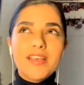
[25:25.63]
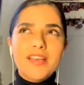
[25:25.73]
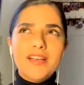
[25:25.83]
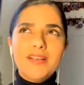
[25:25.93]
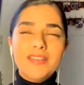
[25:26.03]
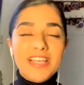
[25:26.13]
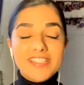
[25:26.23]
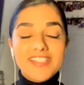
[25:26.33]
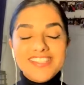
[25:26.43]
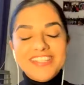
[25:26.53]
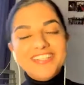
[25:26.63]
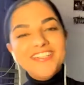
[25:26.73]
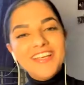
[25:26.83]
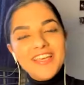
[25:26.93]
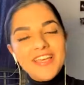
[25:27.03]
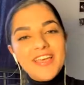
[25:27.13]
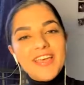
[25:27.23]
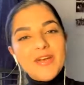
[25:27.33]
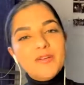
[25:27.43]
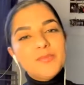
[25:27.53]
last year,
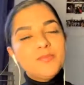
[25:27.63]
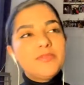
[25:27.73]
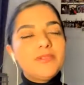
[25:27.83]
and it was